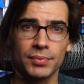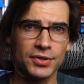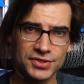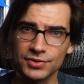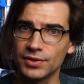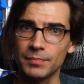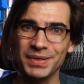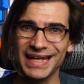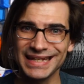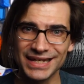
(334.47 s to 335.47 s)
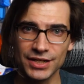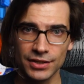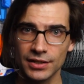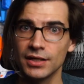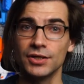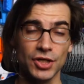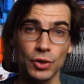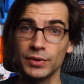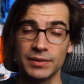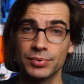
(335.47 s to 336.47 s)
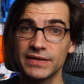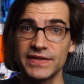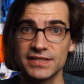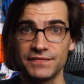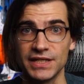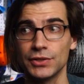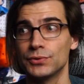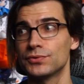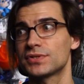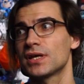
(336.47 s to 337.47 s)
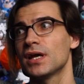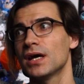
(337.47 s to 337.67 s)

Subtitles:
personal opinion known in previous videos